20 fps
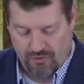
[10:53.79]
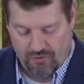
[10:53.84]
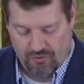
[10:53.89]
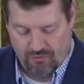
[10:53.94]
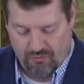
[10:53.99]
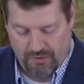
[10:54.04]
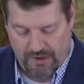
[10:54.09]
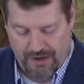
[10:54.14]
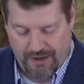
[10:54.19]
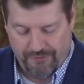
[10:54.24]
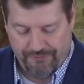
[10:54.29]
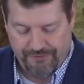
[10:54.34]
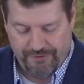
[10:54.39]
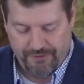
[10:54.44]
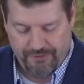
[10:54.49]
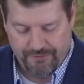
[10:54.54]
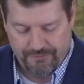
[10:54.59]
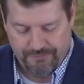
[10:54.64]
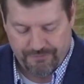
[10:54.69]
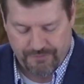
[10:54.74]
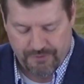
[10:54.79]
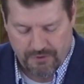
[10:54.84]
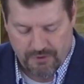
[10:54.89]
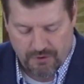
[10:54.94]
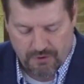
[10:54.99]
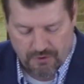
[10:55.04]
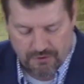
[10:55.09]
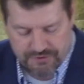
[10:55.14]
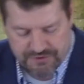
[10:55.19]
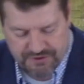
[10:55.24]
We all do.
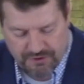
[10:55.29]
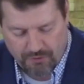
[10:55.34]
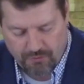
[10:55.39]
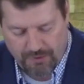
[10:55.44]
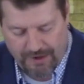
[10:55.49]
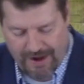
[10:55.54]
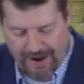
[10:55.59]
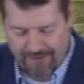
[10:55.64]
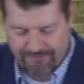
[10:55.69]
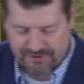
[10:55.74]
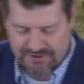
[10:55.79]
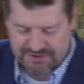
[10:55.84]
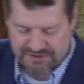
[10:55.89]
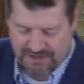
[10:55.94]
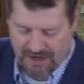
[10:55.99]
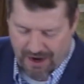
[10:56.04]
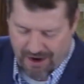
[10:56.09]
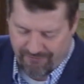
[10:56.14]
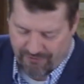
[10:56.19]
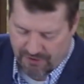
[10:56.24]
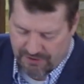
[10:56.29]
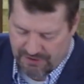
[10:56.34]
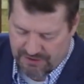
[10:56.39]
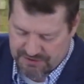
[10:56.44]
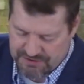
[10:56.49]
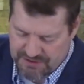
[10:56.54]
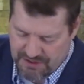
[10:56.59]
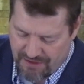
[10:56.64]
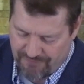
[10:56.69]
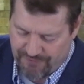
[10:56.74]
So, what I've discovered
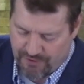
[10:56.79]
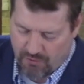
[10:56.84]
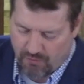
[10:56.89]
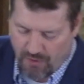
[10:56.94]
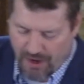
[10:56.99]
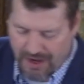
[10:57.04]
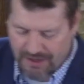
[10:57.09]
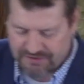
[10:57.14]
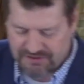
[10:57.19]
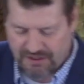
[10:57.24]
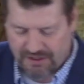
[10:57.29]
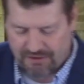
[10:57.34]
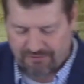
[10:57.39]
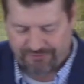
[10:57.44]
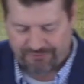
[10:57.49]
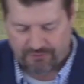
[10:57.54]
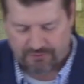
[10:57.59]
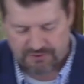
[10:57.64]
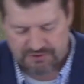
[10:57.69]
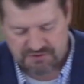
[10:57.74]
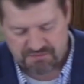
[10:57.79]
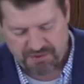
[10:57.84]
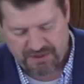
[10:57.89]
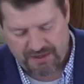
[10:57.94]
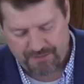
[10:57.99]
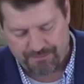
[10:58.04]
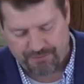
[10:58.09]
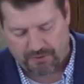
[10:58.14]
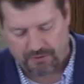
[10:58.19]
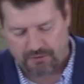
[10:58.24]
is if you want to influence
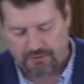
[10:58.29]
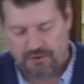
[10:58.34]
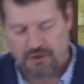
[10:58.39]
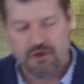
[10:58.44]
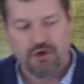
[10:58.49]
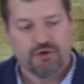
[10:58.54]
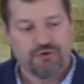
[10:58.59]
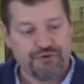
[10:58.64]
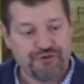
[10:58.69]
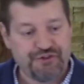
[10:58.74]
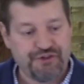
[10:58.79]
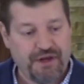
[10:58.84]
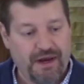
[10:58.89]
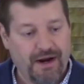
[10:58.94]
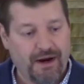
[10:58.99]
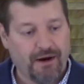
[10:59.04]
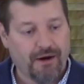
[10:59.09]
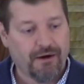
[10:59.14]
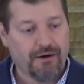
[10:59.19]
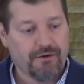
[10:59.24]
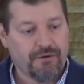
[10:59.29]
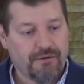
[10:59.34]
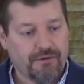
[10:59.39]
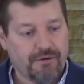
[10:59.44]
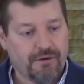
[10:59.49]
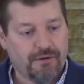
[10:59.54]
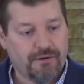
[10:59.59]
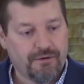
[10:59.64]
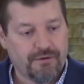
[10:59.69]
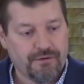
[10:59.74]
people,
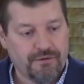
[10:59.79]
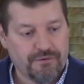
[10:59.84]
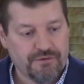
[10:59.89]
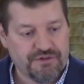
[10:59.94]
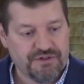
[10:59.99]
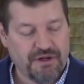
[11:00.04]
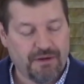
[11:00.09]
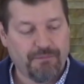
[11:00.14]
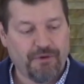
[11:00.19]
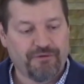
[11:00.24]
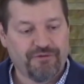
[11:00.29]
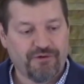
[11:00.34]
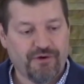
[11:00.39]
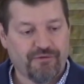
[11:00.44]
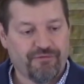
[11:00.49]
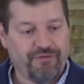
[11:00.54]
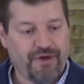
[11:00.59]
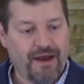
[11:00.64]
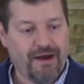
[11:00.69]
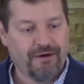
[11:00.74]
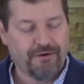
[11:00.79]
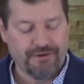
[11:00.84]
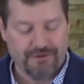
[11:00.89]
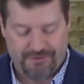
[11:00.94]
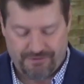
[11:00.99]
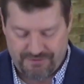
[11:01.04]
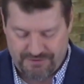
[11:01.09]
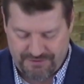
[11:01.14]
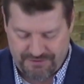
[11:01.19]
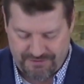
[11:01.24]
share some of your
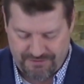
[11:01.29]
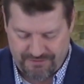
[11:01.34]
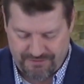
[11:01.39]
failures.